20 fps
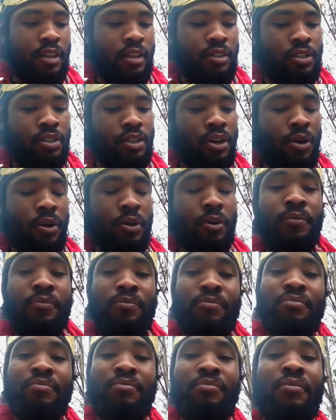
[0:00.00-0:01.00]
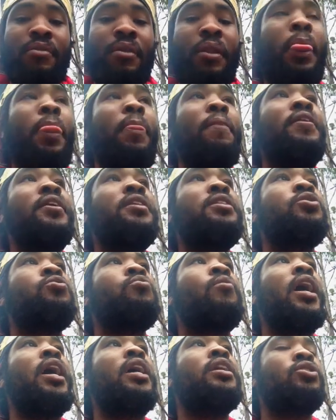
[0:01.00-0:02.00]
So this is
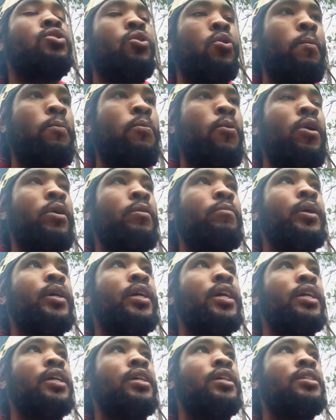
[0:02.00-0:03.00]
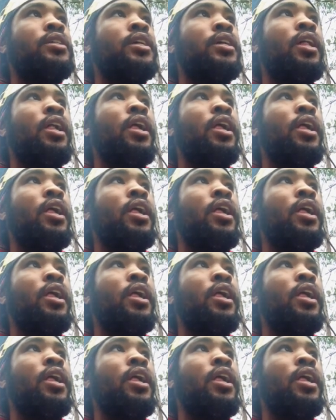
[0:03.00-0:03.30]
why it's so important, because